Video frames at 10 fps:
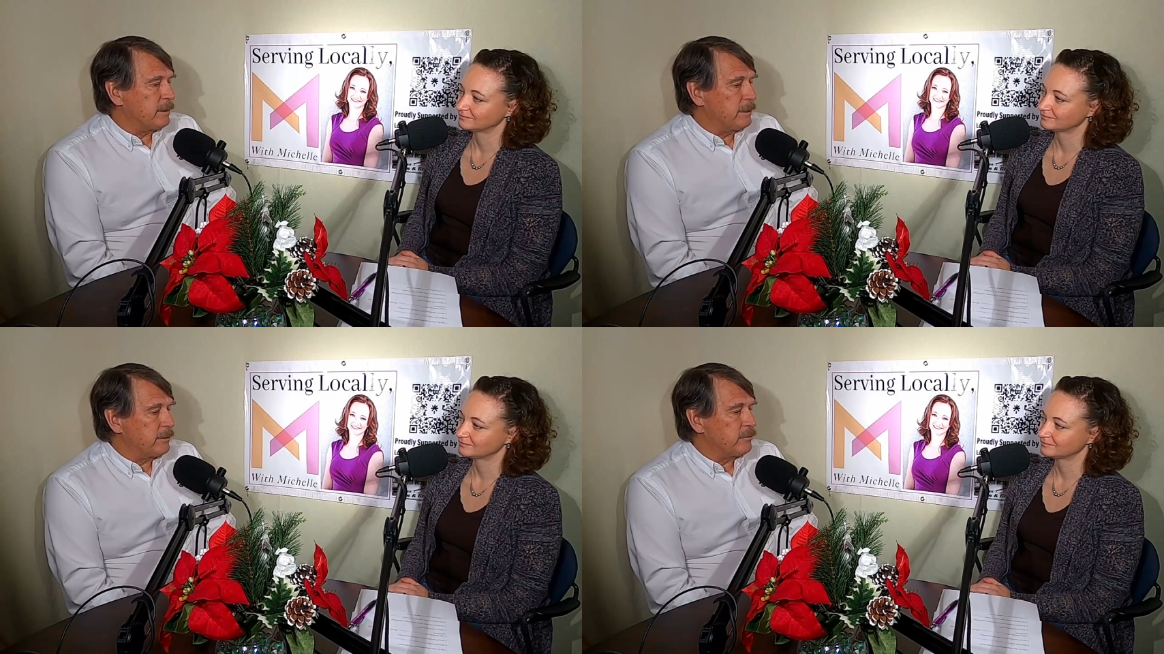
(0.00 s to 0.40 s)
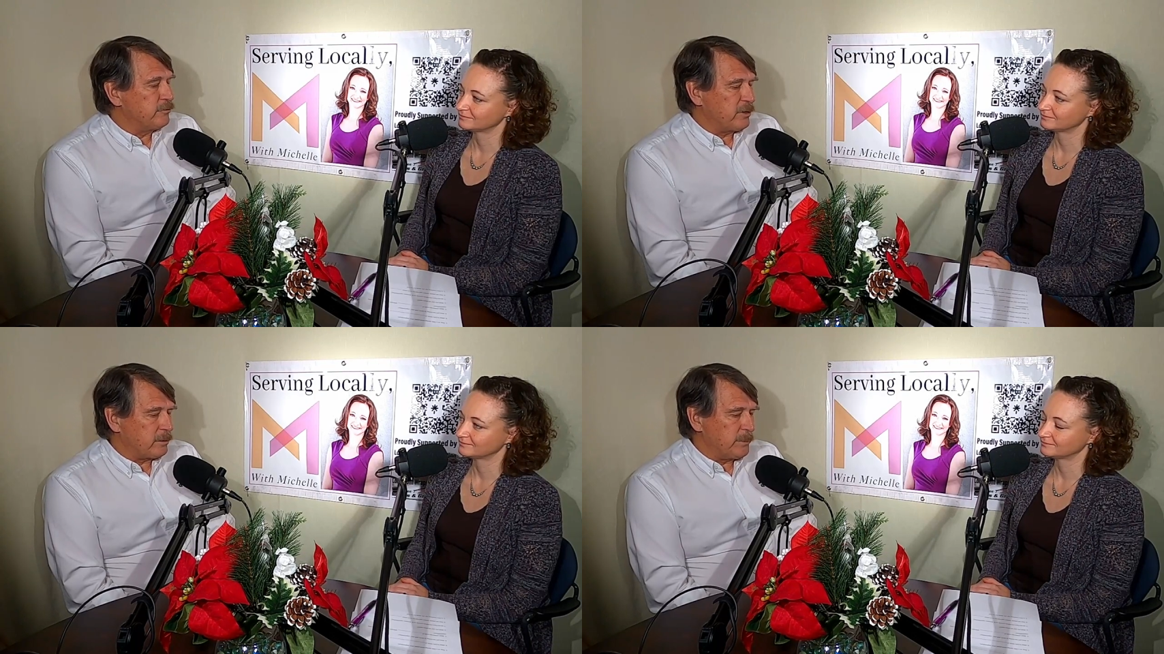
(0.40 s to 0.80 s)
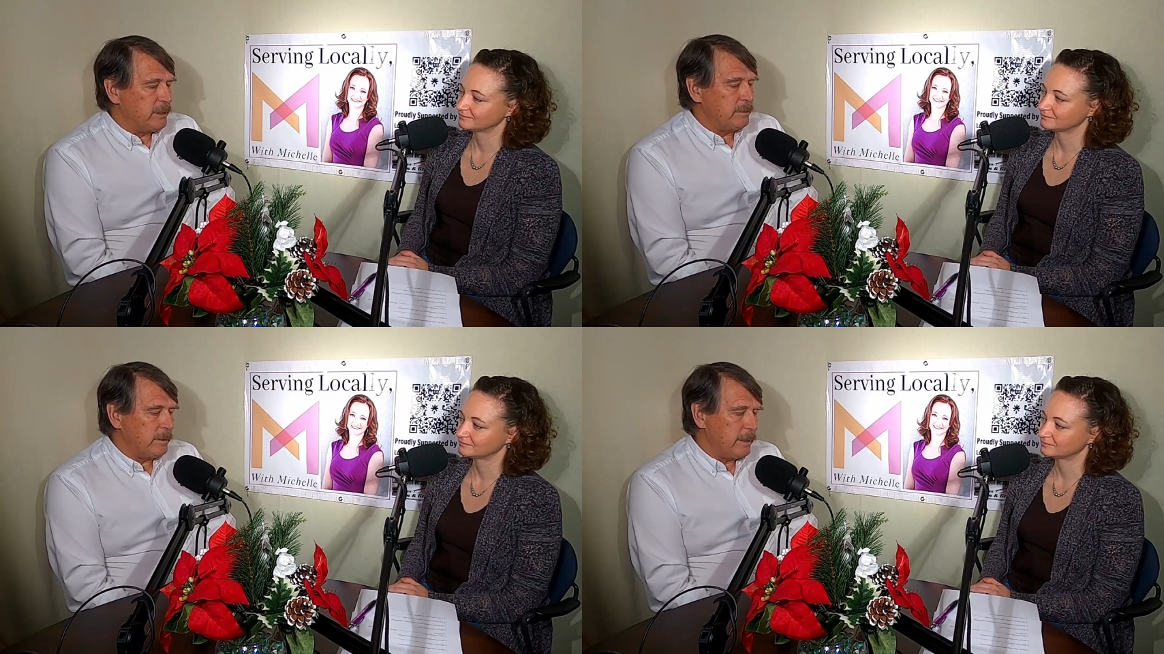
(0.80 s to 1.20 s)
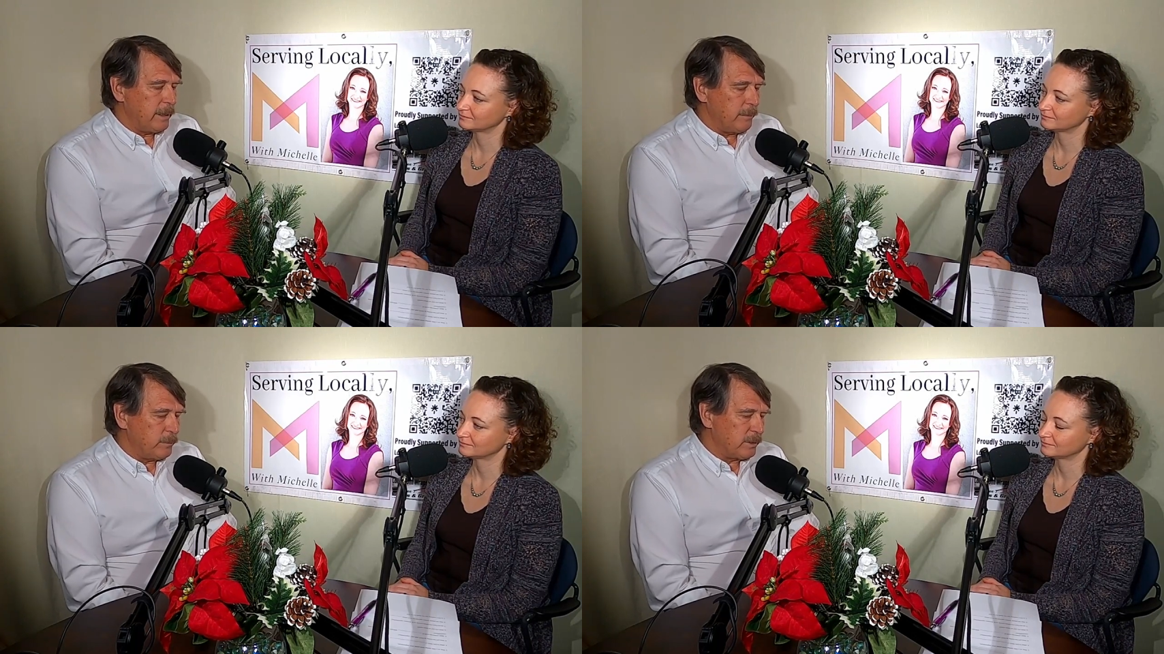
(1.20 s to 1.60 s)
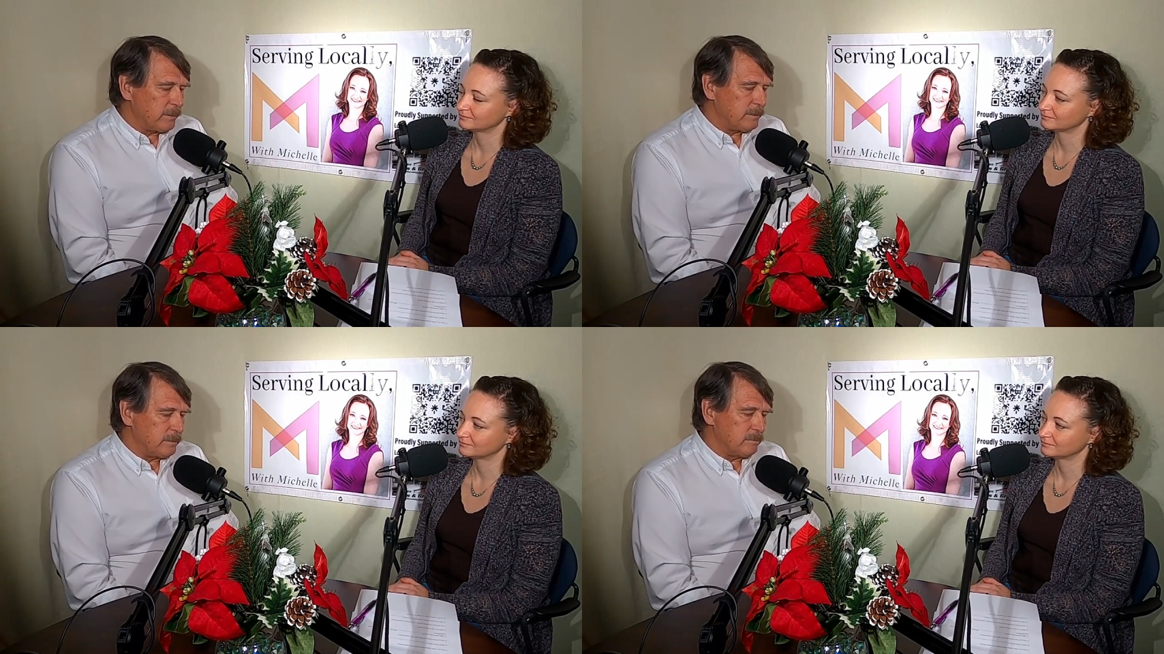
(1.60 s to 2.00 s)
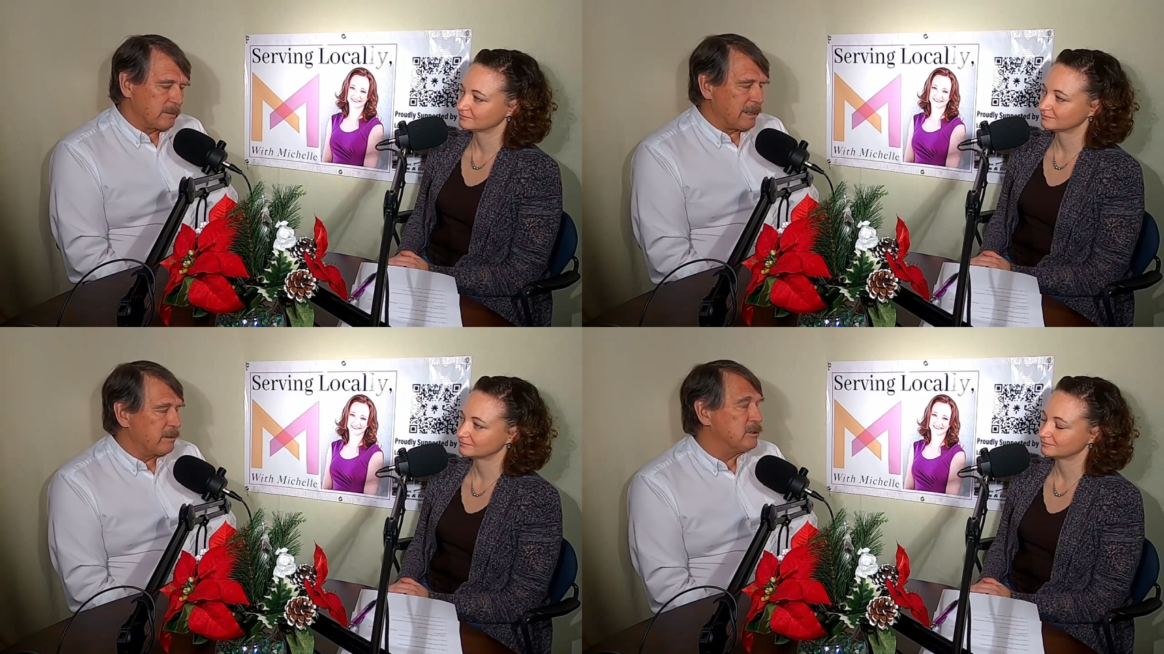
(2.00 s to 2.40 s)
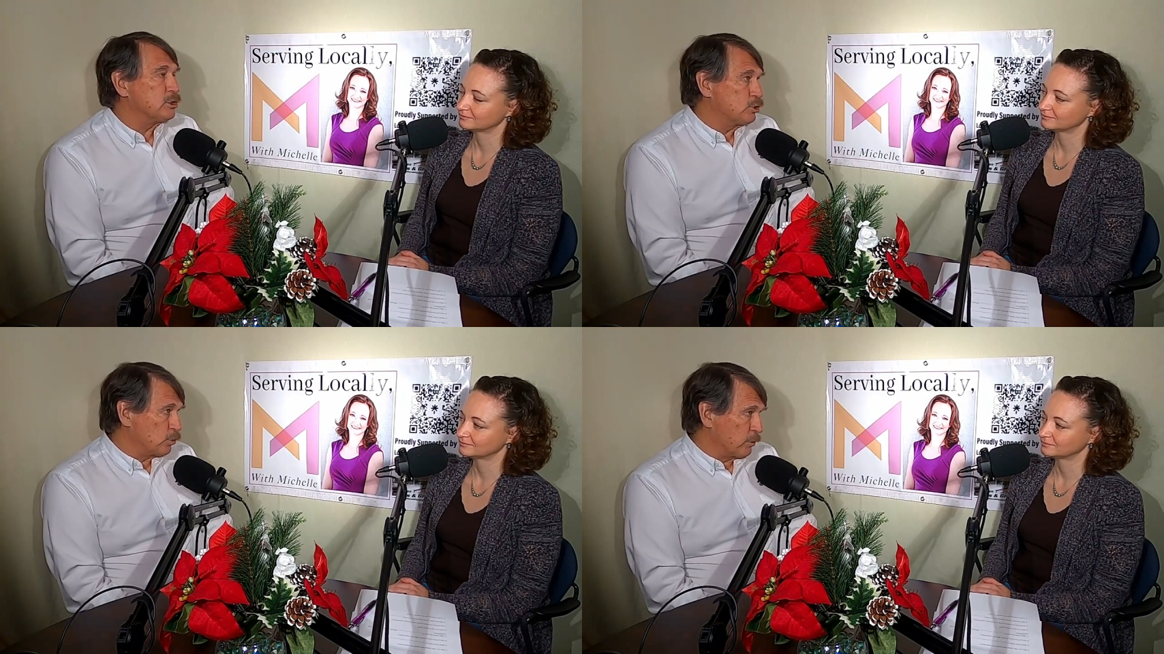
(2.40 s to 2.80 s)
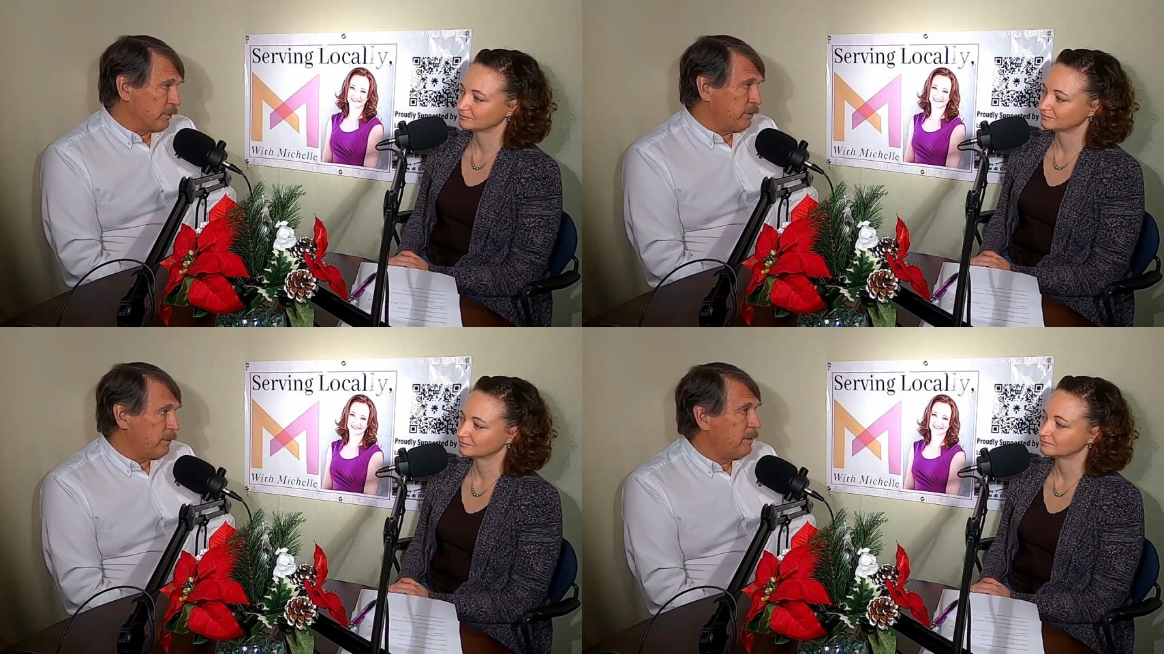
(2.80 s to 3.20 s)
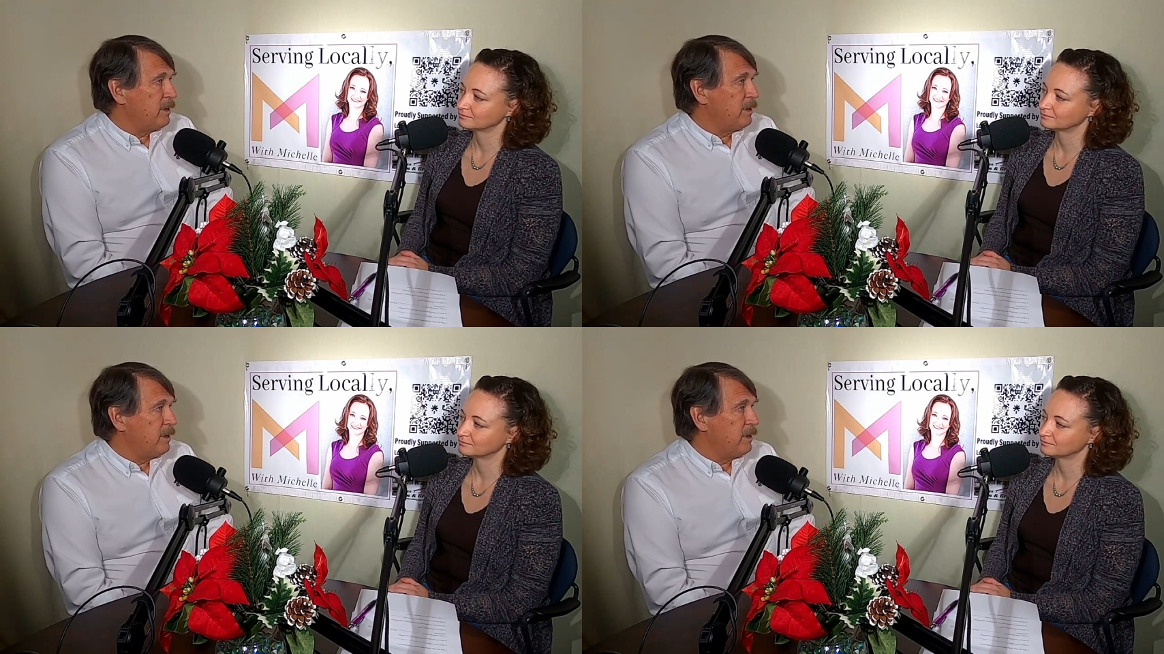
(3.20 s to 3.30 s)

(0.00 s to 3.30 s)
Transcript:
Speaker 1: another gentleman named Clarence Jordan.